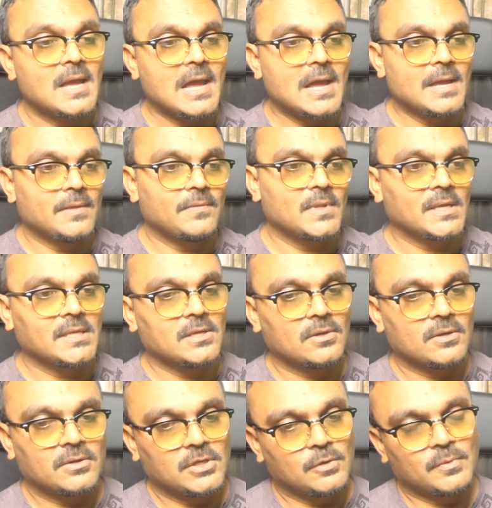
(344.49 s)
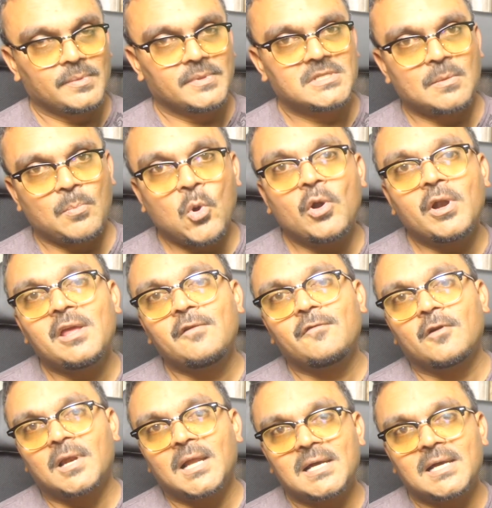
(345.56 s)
And, you know, you were supporting for the